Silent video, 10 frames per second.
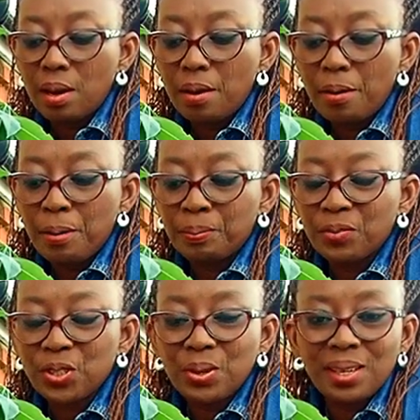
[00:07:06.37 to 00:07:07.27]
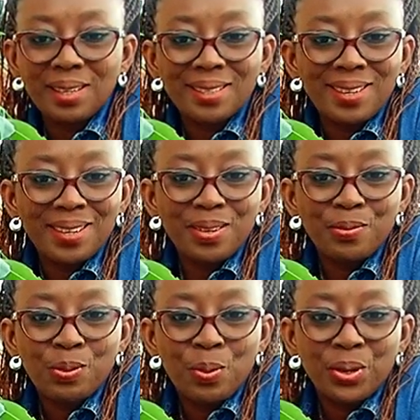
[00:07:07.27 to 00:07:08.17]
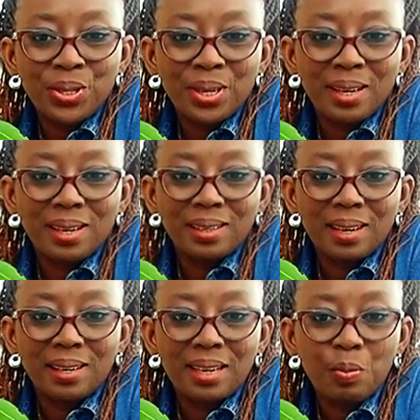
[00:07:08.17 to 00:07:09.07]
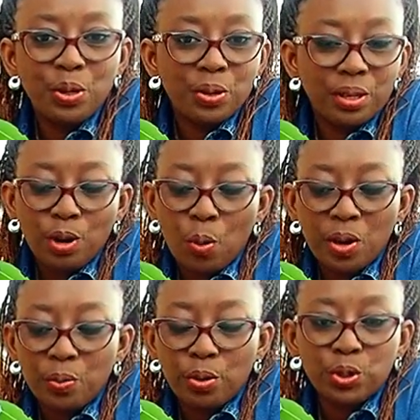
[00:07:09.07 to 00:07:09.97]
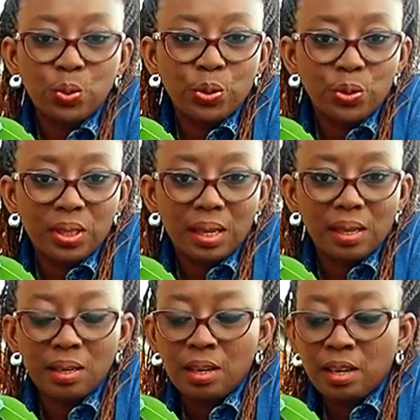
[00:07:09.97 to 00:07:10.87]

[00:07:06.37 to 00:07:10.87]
Um, so yes, thank you for watching, and let me know in the comment box what you think.